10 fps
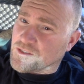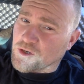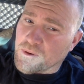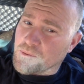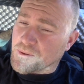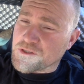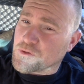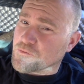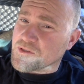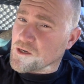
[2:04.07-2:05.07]
You know, Mary Peltoa
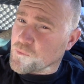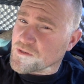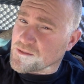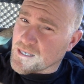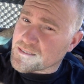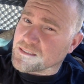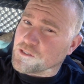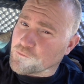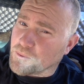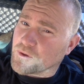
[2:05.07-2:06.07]
is from Southwest Alaska,
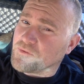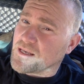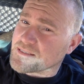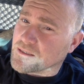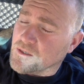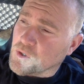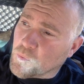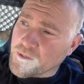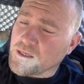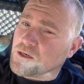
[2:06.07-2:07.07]
different part of Alaska.
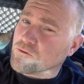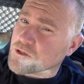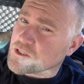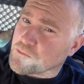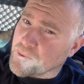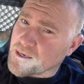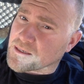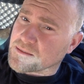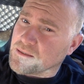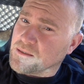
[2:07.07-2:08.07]
We need to
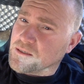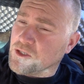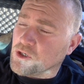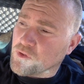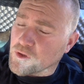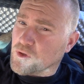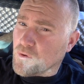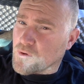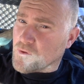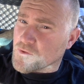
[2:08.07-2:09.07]
respect, you know, the
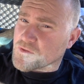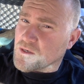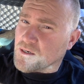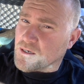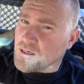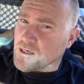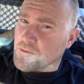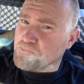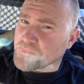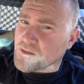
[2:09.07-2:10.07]
locals'
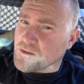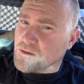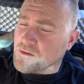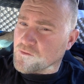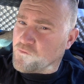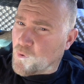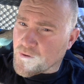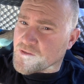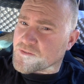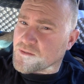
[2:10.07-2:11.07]

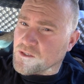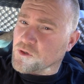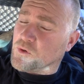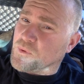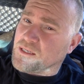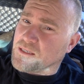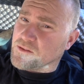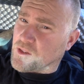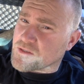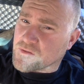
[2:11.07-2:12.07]
voice, you know, and we need,
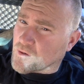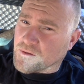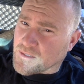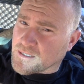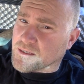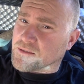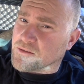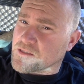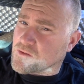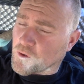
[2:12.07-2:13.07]
that's their land,
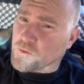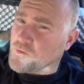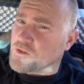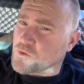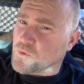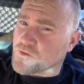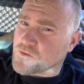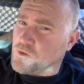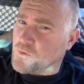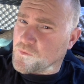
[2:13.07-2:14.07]
that's their resource,
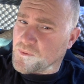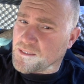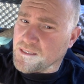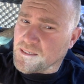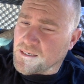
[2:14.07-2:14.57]
you know what I mean?